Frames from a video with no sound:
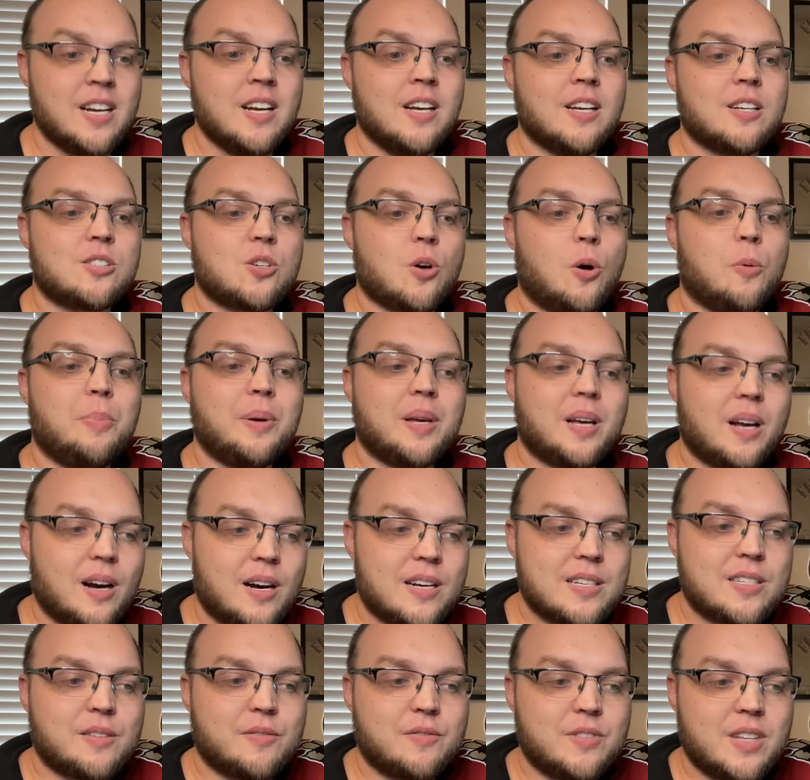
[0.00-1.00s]
So
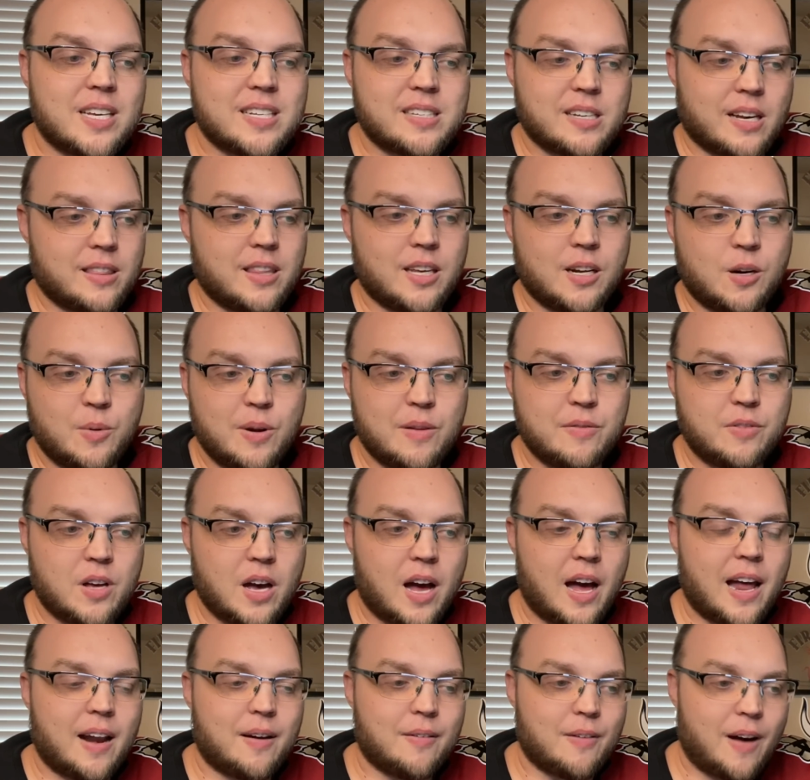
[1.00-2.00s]
because of this, I think we've
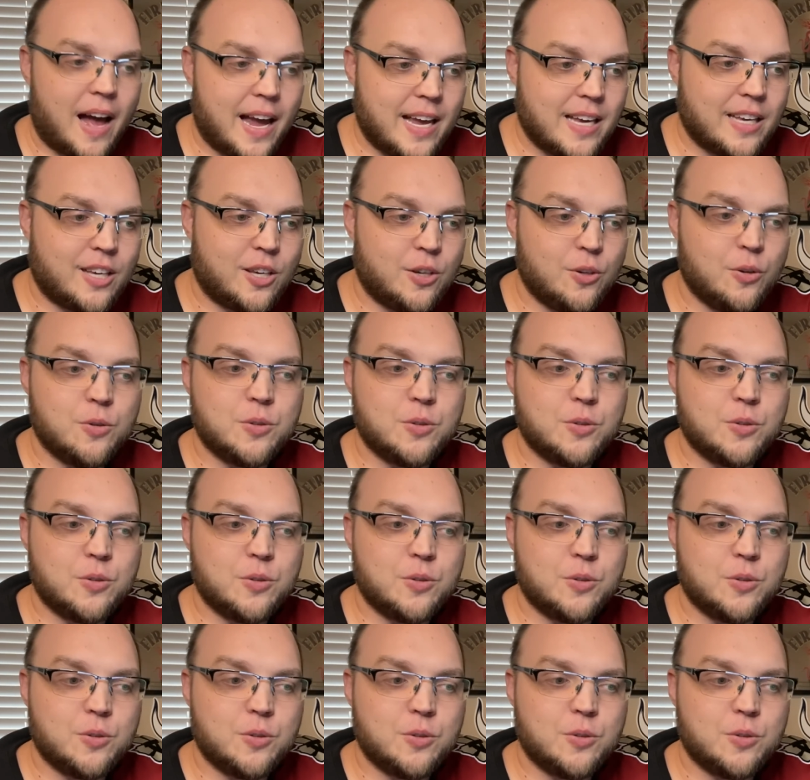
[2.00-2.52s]
got IQ